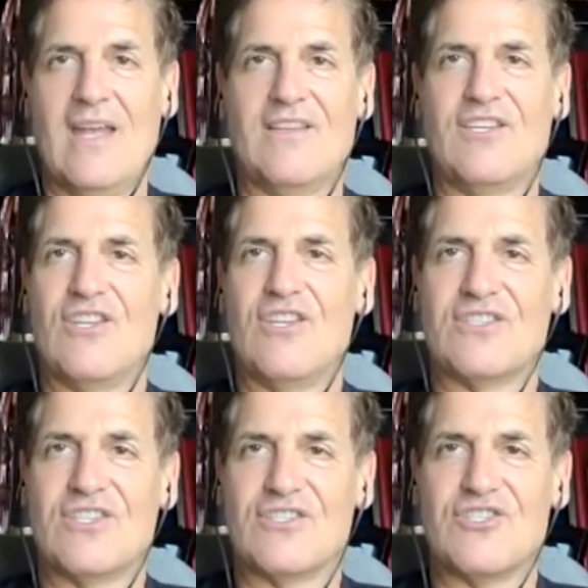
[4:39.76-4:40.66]
And
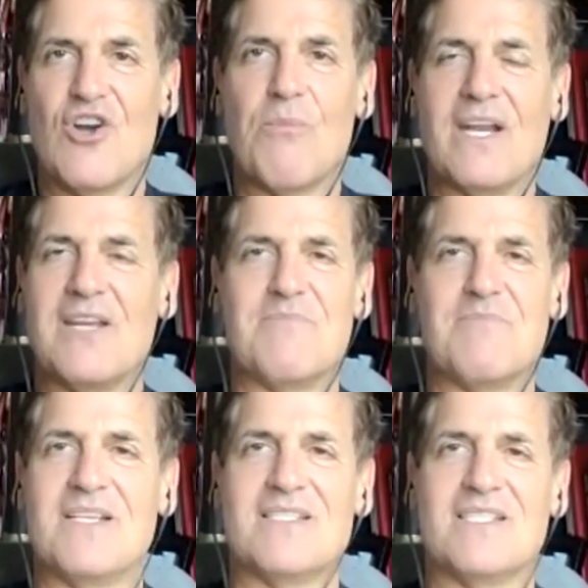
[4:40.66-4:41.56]
there's nobody in
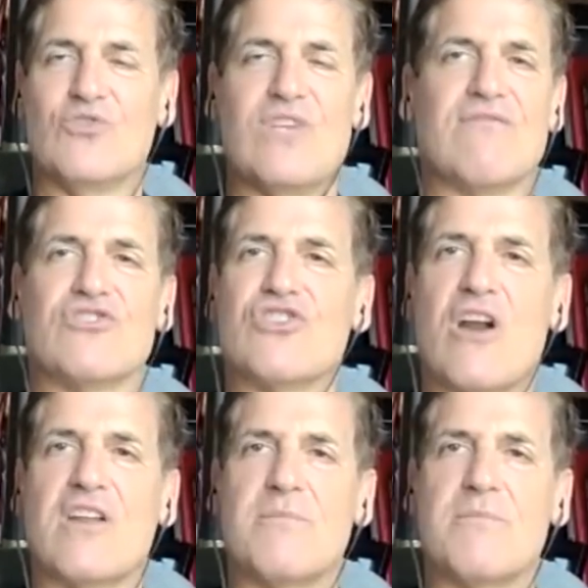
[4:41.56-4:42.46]
business who's ever
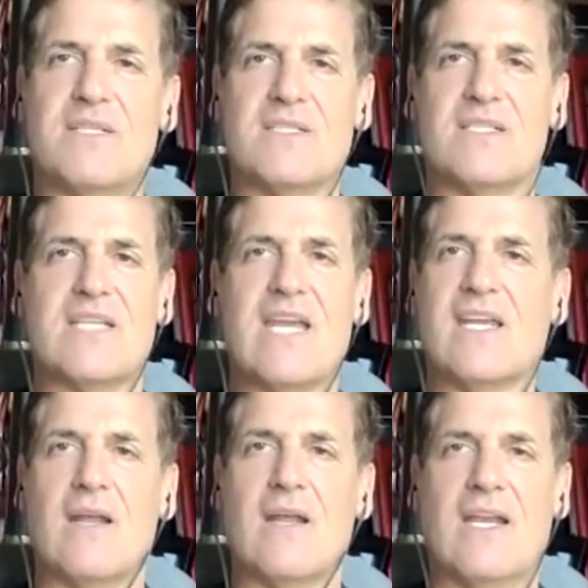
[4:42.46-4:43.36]
started a business,
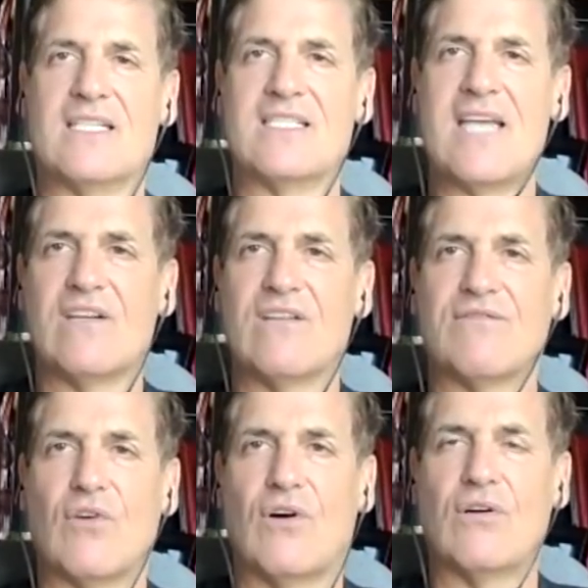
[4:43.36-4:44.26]
taken an executive
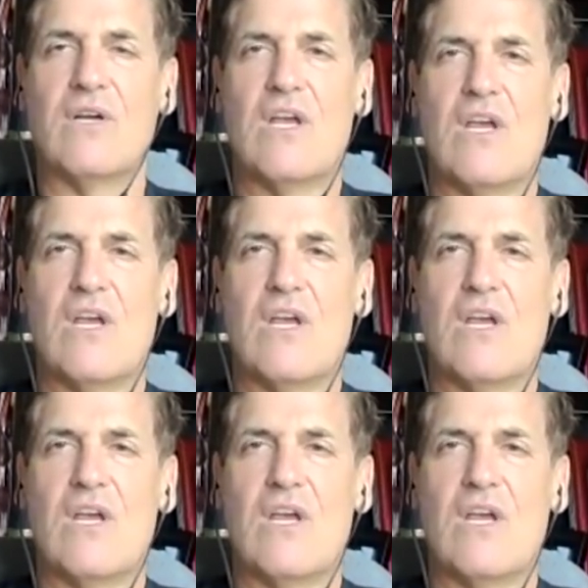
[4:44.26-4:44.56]
role,